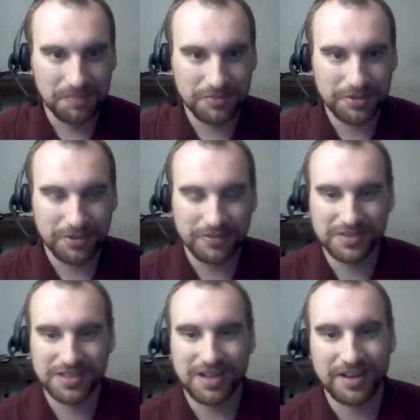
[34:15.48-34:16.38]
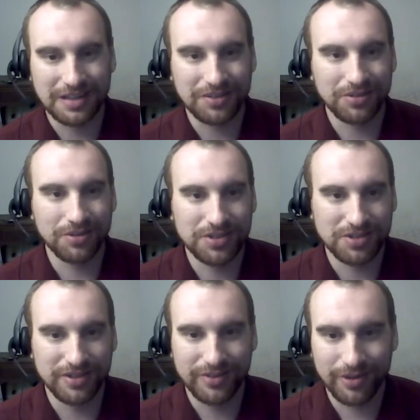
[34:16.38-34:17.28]
sort of slogging through
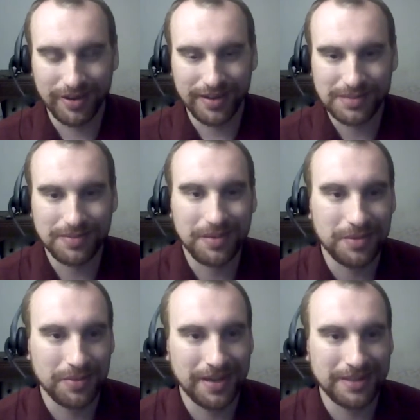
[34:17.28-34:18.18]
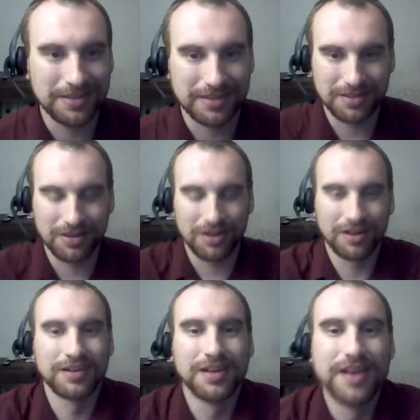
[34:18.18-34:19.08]
history of horror. That's probably why it took so
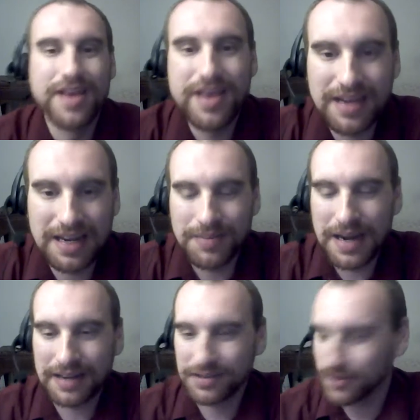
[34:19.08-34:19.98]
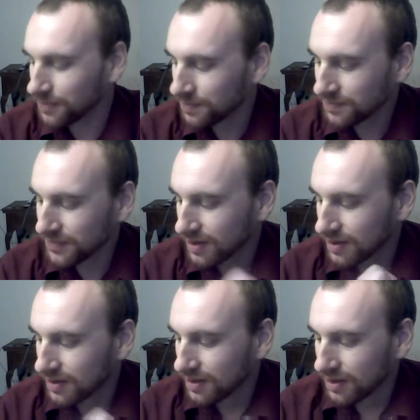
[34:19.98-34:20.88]
long getting back to it.
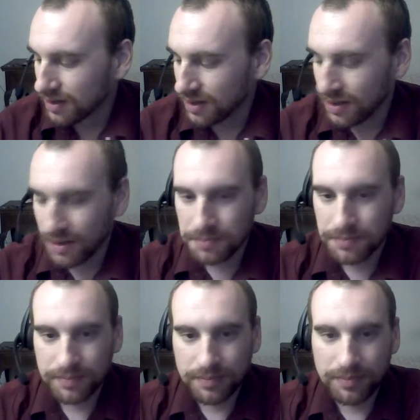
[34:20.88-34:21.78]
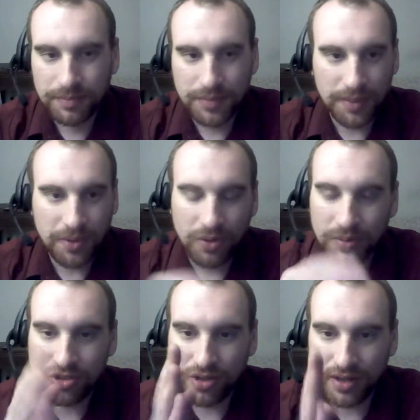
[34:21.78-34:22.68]
But I'm going to
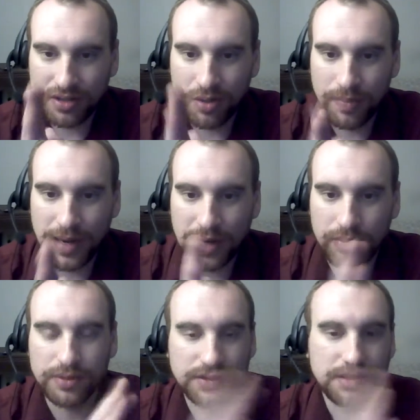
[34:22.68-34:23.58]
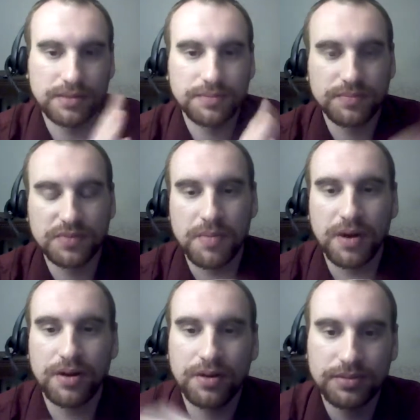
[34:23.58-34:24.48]
be trying to go backwards.
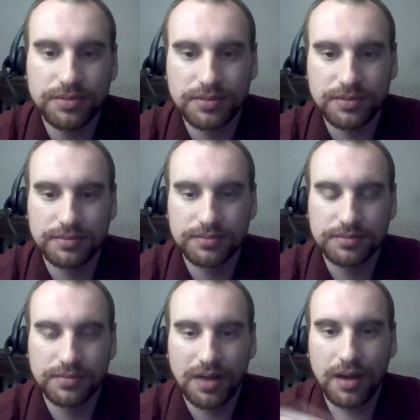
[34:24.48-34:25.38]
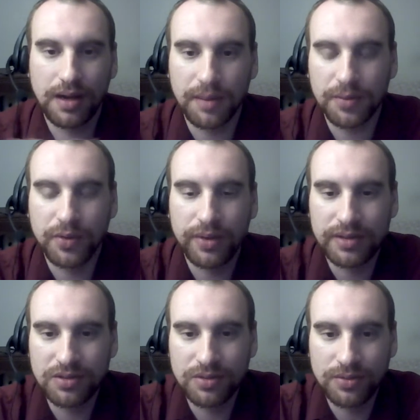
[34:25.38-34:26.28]
Tomorrow, I'm going
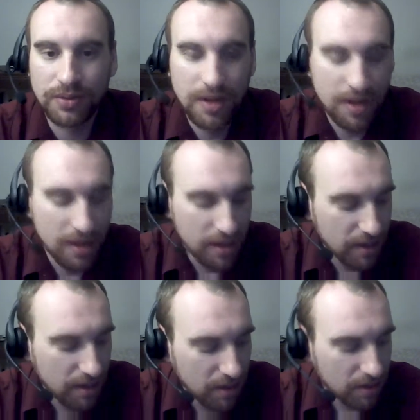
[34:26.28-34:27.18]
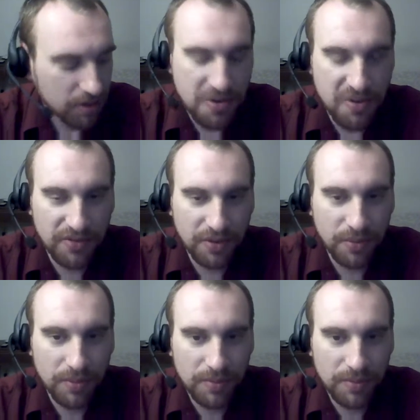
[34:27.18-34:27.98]
to go over